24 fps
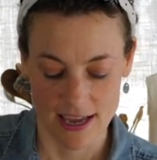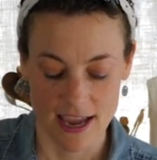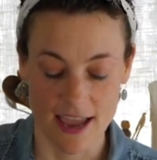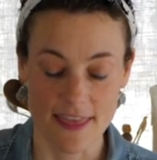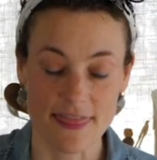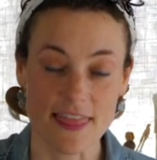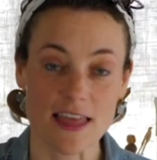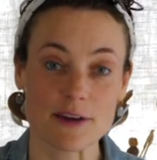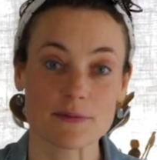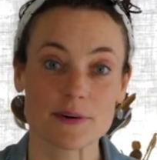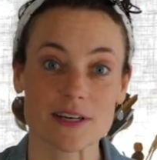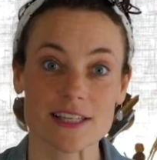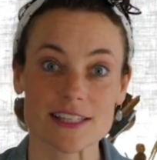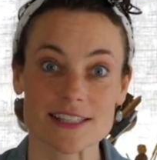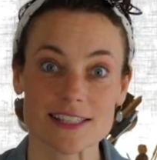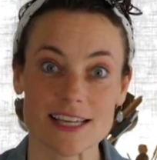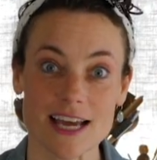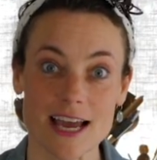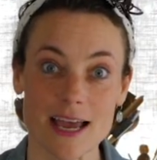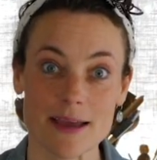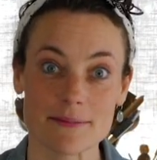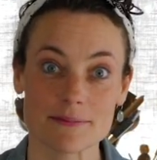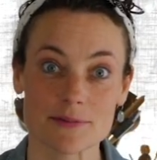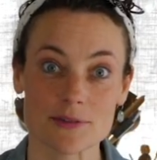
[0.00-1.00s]
And then when it's
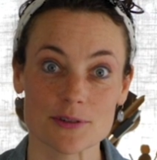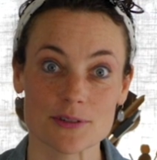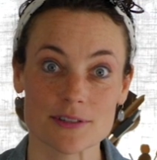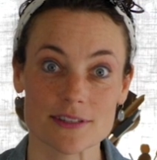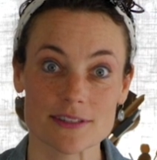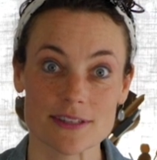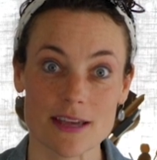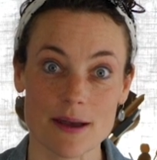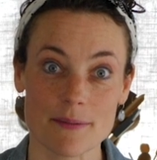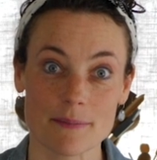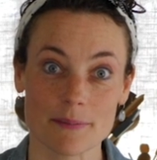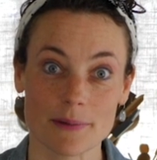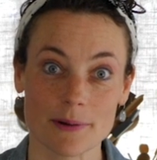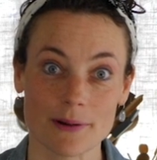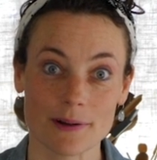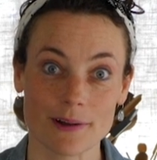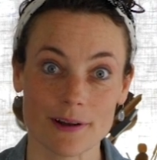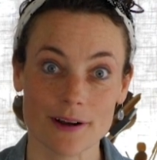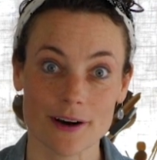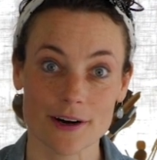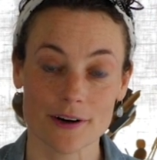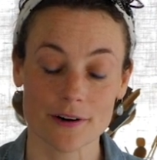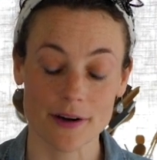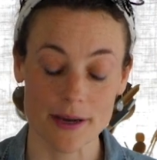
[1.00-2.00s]
time to
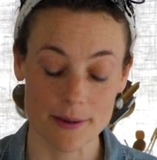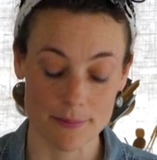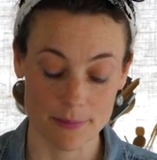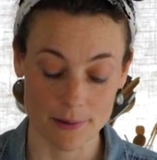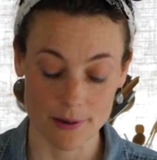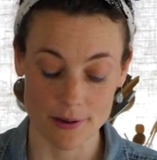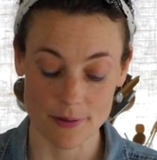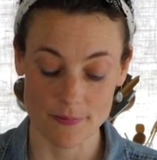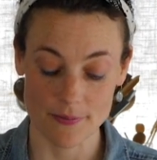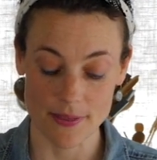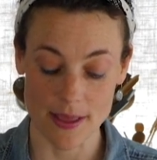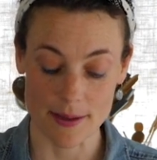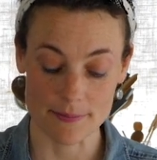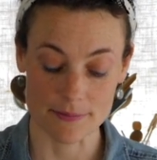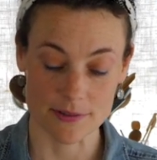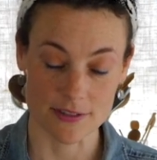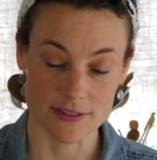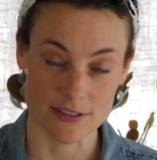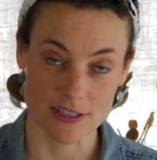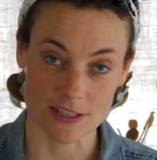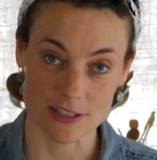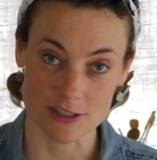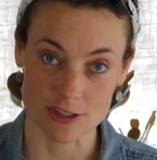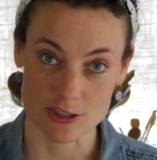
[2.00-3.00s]
assemble our grain bowl, I'm
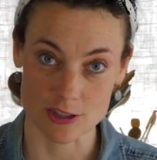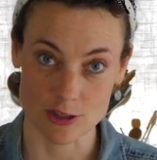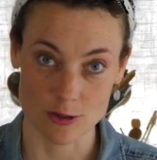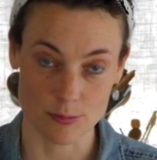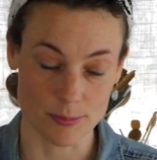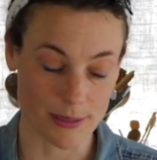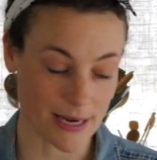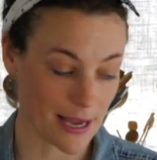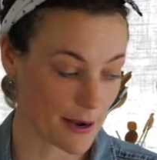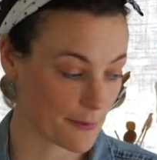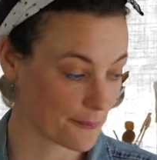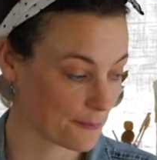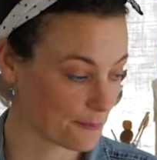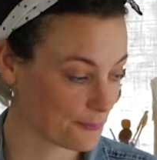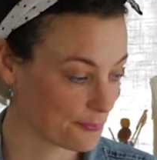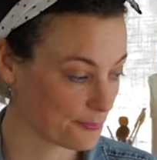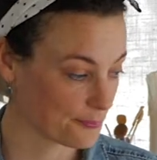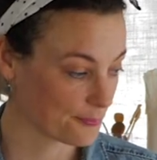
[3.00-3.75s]
just gonna scoop it out.